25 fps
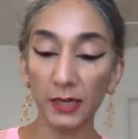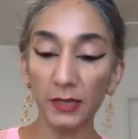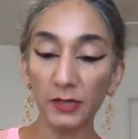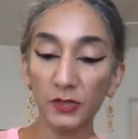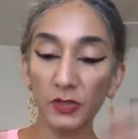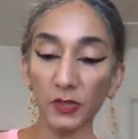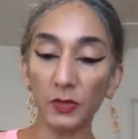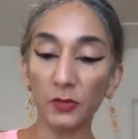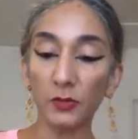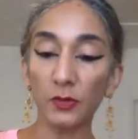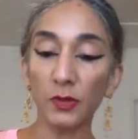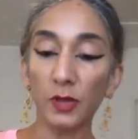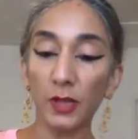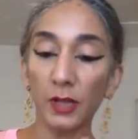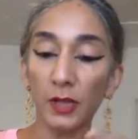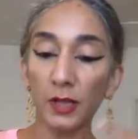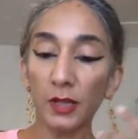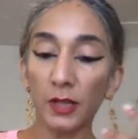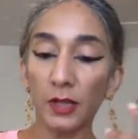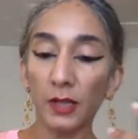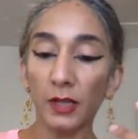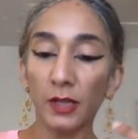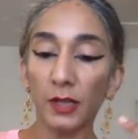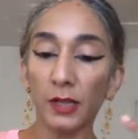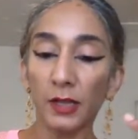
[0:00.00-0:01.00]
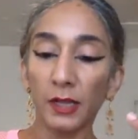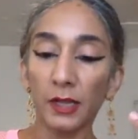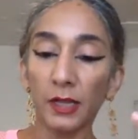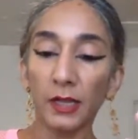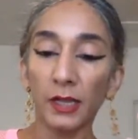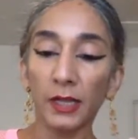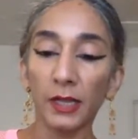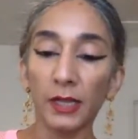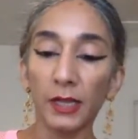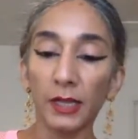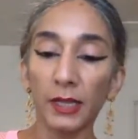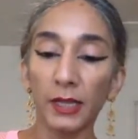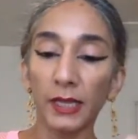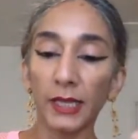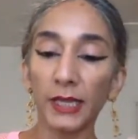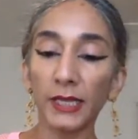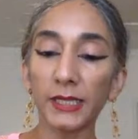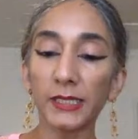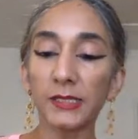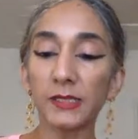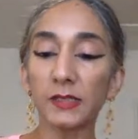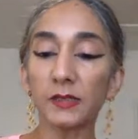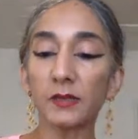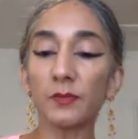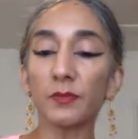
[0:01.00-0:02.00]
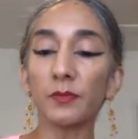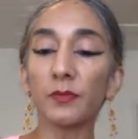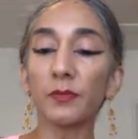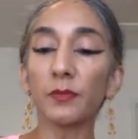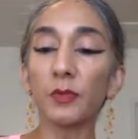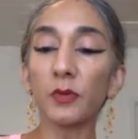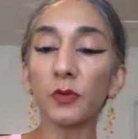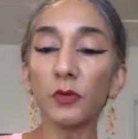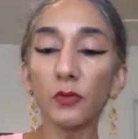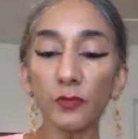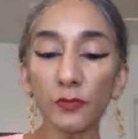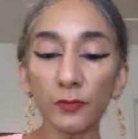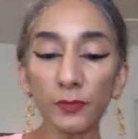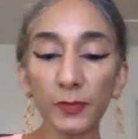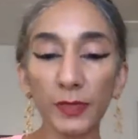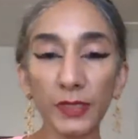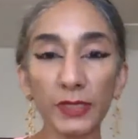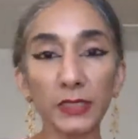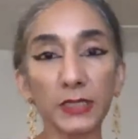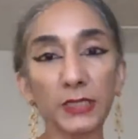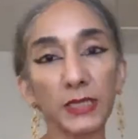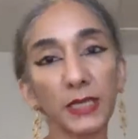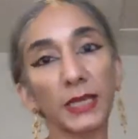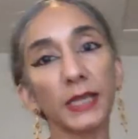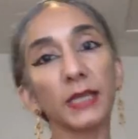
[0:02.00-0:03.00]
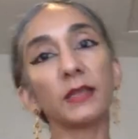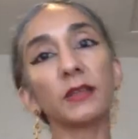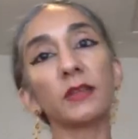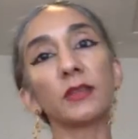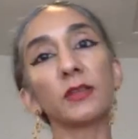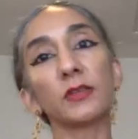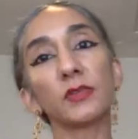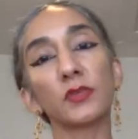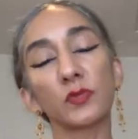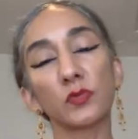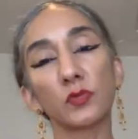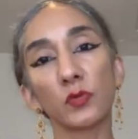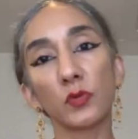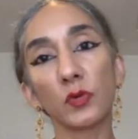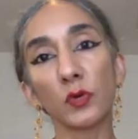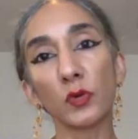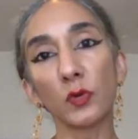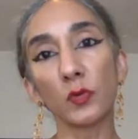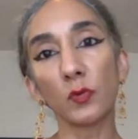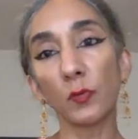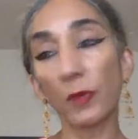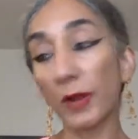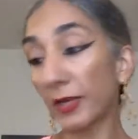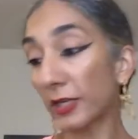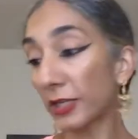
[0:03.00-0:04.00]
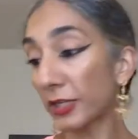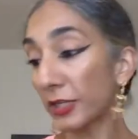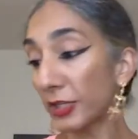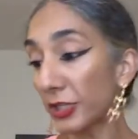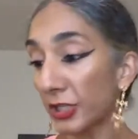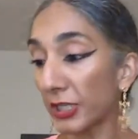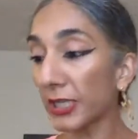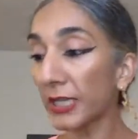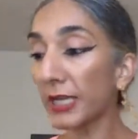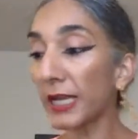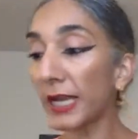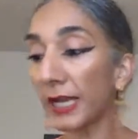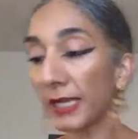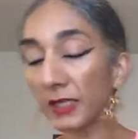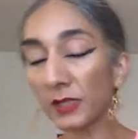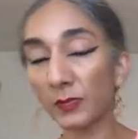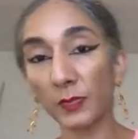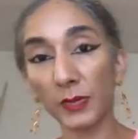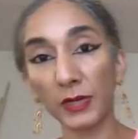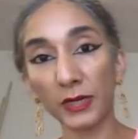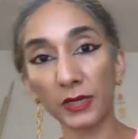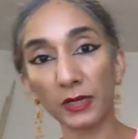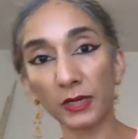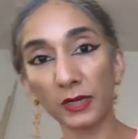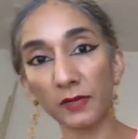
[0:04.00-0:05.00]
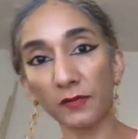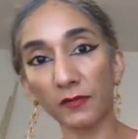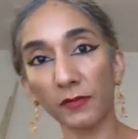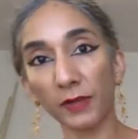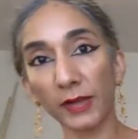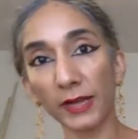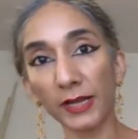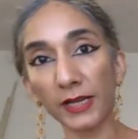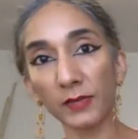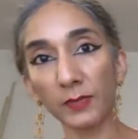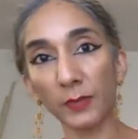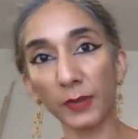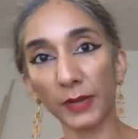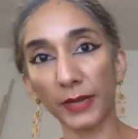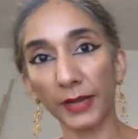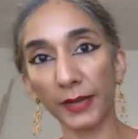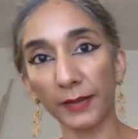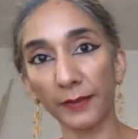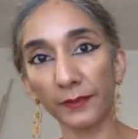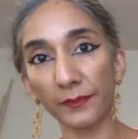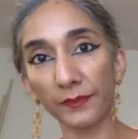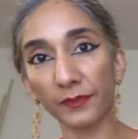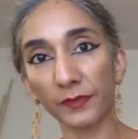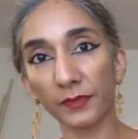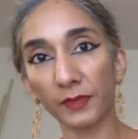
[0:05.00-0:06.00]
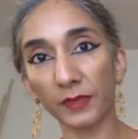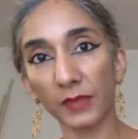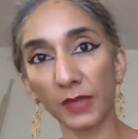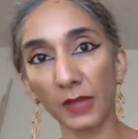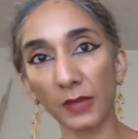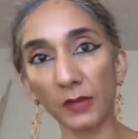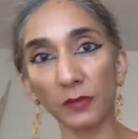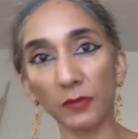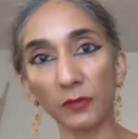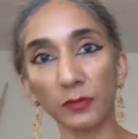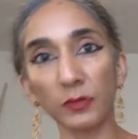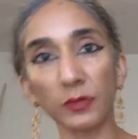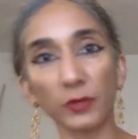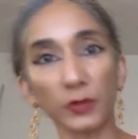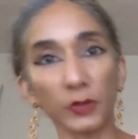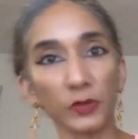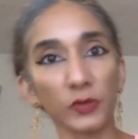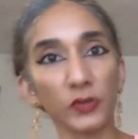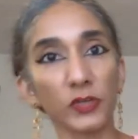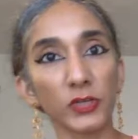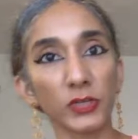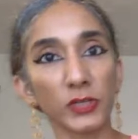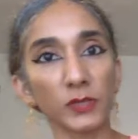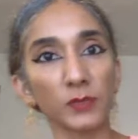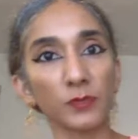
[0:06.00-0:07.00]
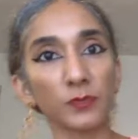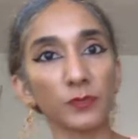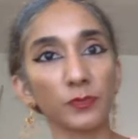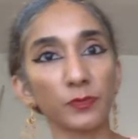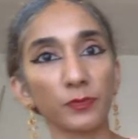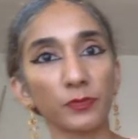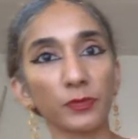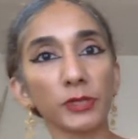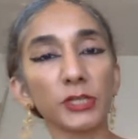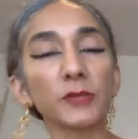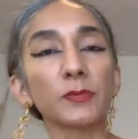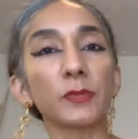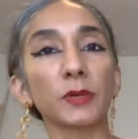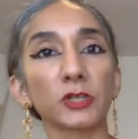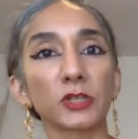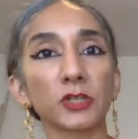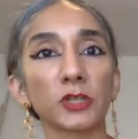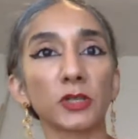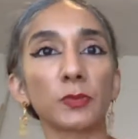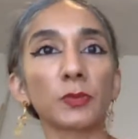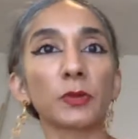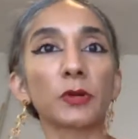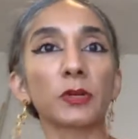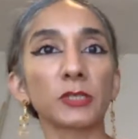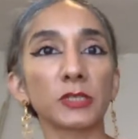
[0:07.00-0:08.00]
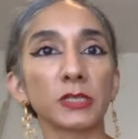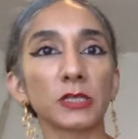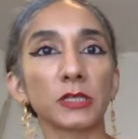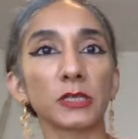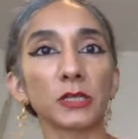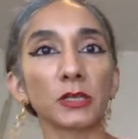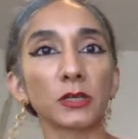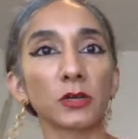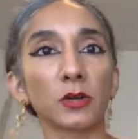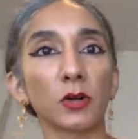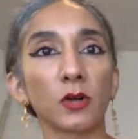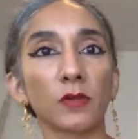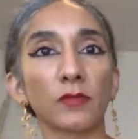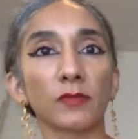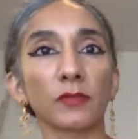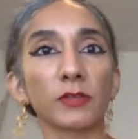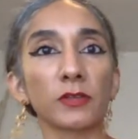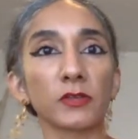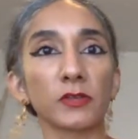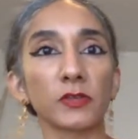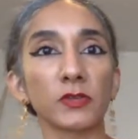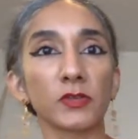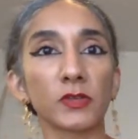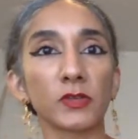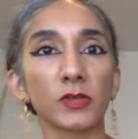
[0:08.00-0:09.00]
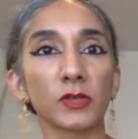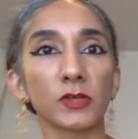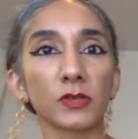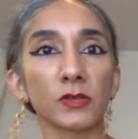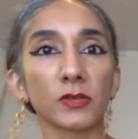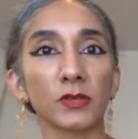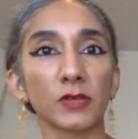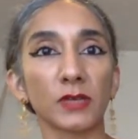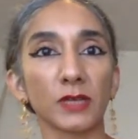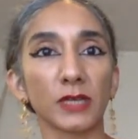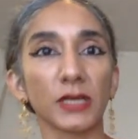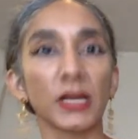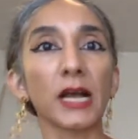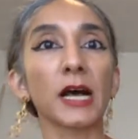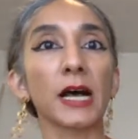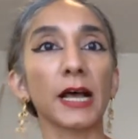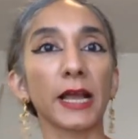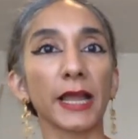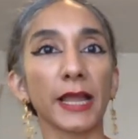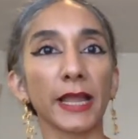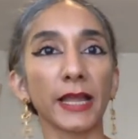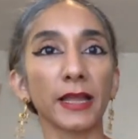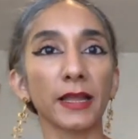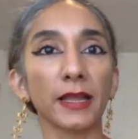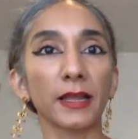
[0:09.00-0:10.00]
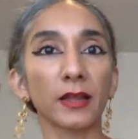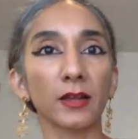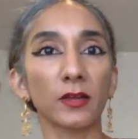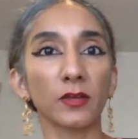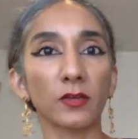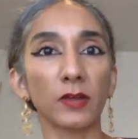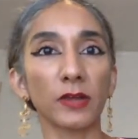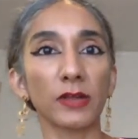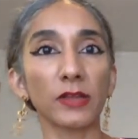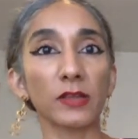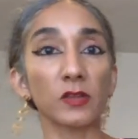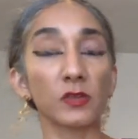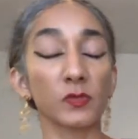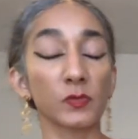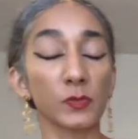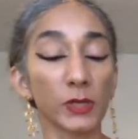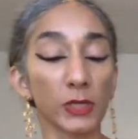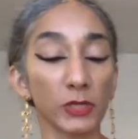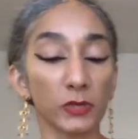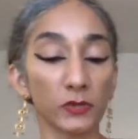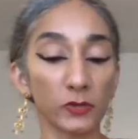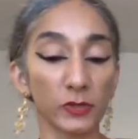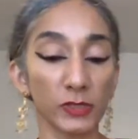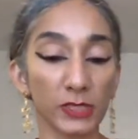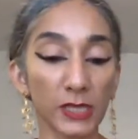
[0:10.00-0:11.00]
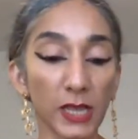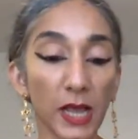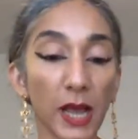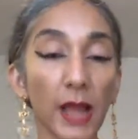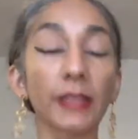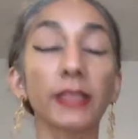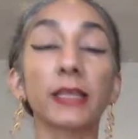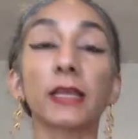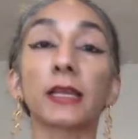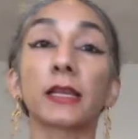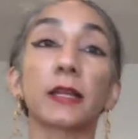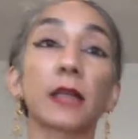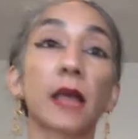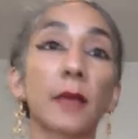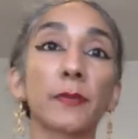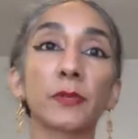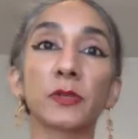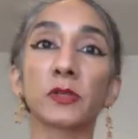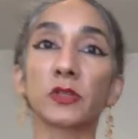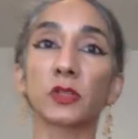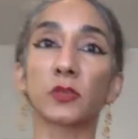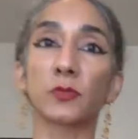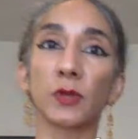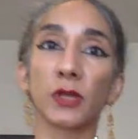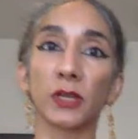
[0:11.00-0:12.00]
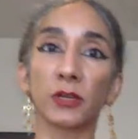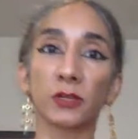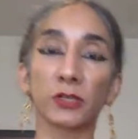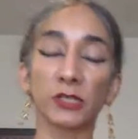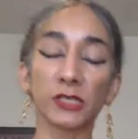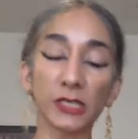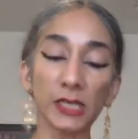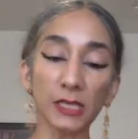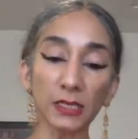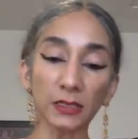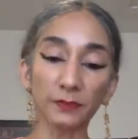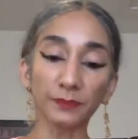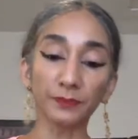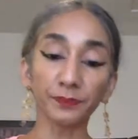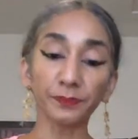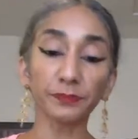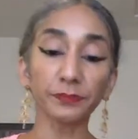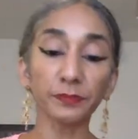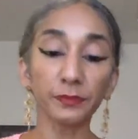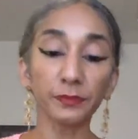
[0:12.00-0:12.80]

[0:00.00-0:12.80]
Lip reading: So his movement in this room where she has been confined by him. Now, she's pretty much the prisoner of this guy, right? This murderous guy that happens to be her son,